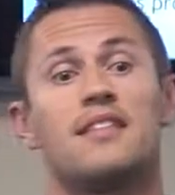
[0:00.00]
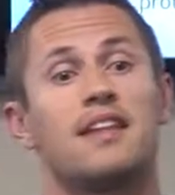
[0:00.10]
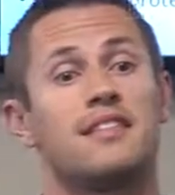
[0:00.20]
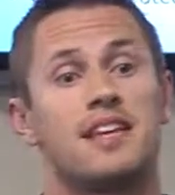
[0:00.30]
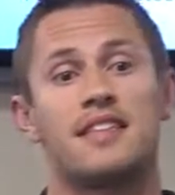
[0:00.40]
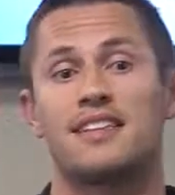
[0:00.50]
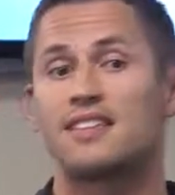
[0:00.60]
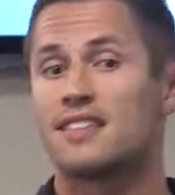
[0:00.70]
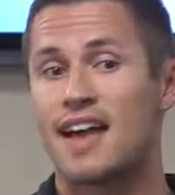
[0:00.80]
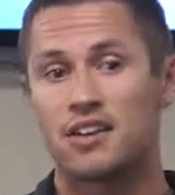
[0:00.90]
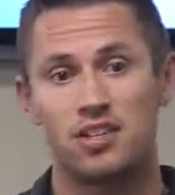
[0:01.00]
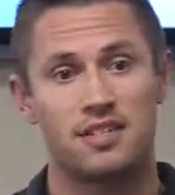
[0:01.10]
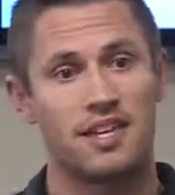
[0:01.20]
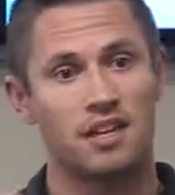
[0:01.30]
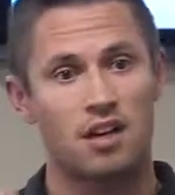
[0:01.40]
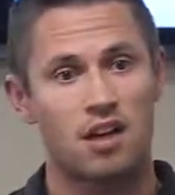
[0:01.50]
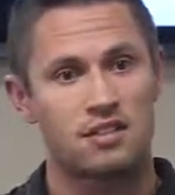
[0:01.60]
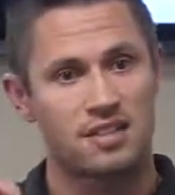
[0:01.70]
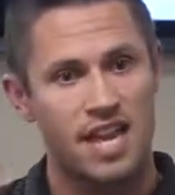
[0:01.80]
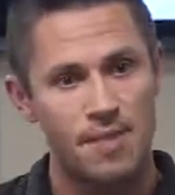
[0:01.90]
that thing that slashes and it
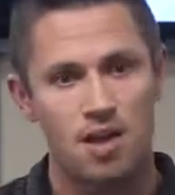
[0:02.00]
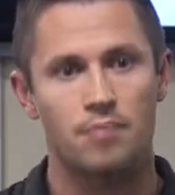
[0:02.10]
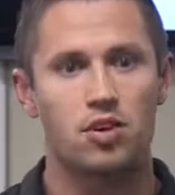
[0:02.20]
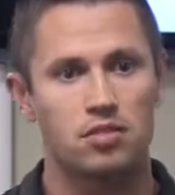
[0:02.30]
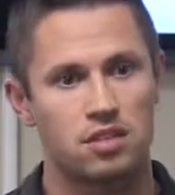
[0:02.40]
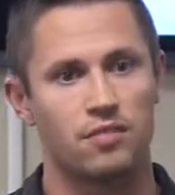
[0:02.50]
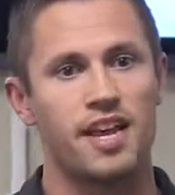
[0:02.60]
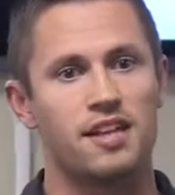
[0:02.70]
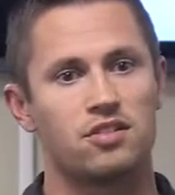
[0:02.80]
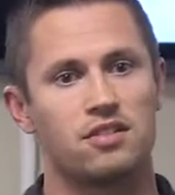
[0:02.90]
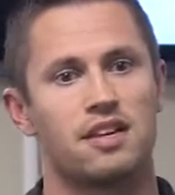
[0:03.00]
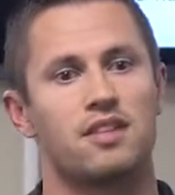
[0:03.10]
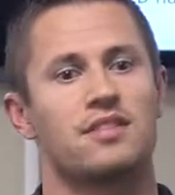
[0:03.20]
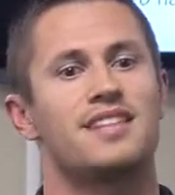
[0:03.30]
causes apoptosis of cancer cells.